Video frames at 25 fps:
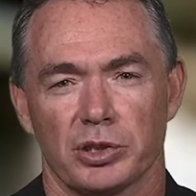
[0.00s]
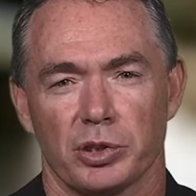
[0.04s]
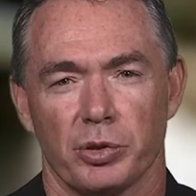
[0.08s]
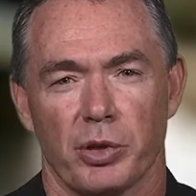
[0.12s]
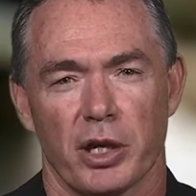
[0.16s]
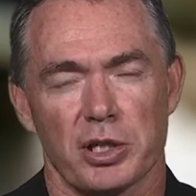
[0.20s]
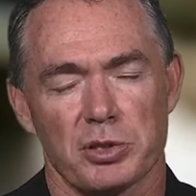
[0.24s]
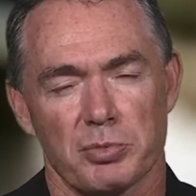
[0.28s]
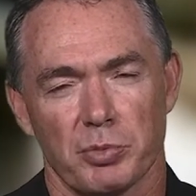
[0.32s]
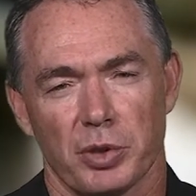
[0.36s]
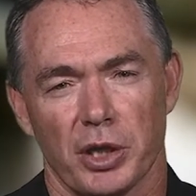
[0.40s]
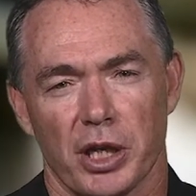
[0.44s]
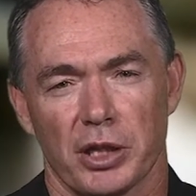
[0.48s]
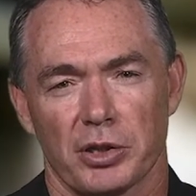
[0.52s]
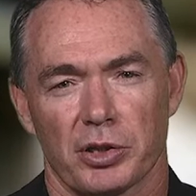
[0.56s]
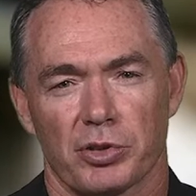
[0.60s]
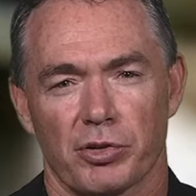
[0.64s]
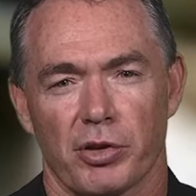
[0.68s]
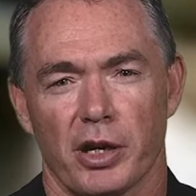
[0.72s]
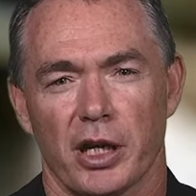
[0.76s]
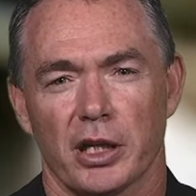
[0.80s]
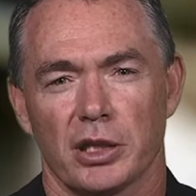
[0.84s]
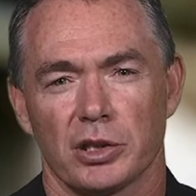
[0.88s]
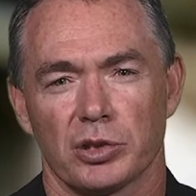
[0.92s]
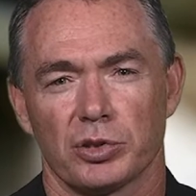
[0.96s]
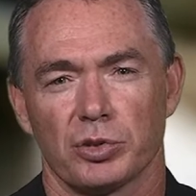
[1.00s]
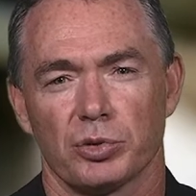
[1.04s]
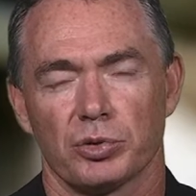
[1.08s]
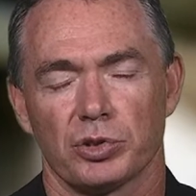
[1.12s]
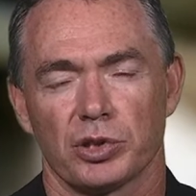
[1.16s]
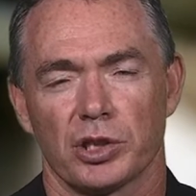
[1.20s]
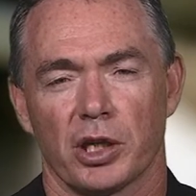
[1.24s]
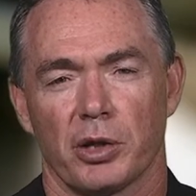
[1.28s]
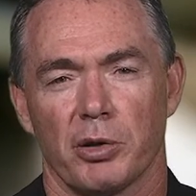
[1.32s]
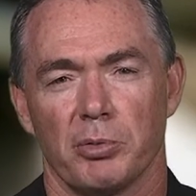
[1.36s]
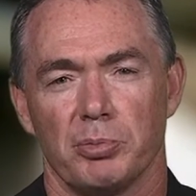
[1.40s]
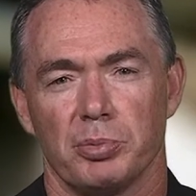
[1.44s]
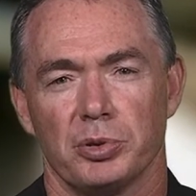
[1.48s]
who hasn't been out in the track, is
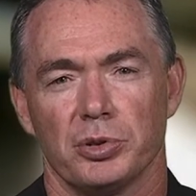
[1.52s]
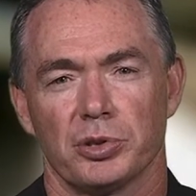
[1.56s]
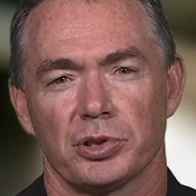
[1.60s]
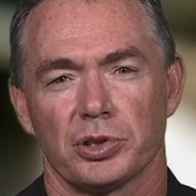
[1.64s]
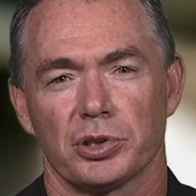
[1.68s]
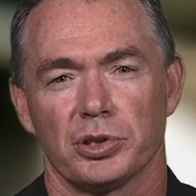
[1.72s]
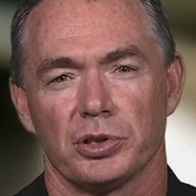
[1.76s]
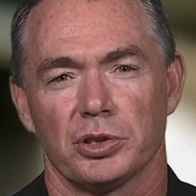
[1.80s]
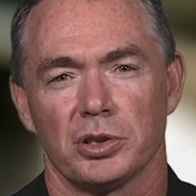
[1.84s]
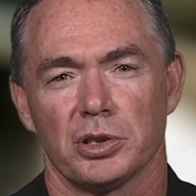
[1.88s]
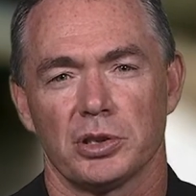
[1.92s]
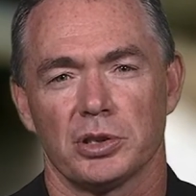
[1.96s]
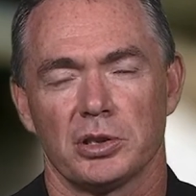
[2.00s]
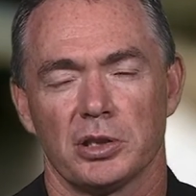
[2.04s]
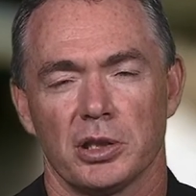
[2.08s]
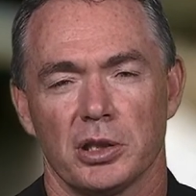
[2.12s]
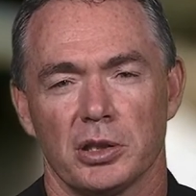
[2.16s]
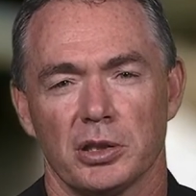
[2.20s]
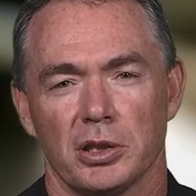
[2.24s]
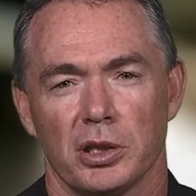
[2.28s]
also a person that uh,